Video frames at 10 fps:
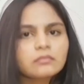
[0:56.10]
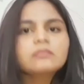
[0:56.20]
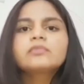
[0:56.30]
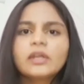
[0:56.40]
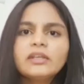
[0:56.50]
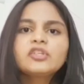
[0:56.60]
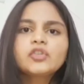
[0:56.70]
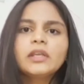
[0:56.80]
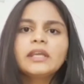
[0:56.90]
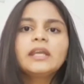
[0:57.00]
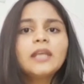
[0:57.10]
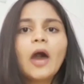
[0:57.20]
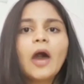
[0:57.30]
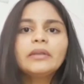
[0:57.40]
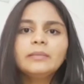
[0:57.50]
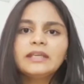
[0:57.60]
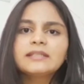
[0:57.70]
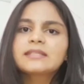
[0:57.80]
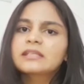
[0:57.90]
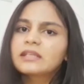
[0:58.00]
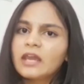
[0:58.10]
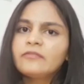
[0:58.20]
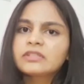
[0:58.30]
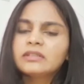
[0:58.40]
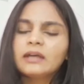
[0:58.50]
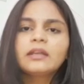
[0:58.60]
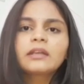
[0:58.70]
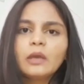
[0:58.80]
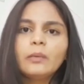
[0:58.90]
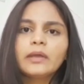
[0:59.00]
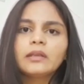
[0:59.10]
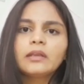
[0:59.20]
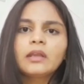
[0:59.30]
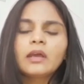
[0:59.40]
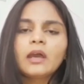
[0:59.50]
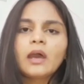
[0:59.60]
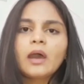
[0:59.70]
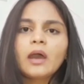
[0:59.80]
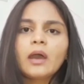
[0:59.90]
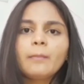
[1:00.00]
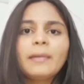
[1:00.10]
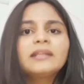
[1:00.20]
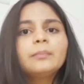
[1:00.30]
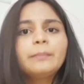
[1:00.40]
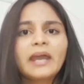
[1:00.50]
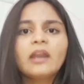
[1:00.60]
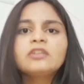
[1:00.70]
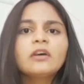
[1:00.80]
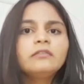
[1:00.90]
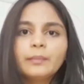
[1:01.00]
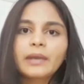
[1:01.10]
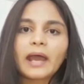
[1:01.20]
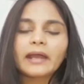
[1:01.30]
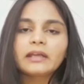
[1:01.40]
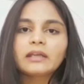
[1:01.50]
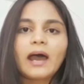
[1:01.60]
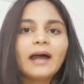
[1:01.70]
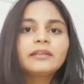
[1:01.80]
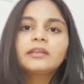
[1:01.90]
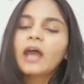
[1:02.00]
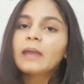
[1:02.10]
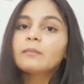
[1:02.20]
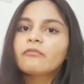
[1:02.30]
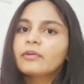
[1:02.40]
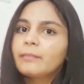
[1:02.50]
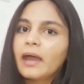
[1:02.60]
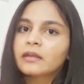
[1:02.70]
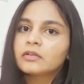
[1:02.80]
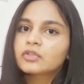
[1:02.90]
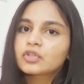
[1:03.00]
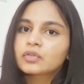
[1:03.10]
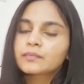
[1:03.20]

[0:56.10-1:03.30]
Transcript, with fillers: Traditionally, dowry means gifts that are given by the parents of the bride at the time of her marriage.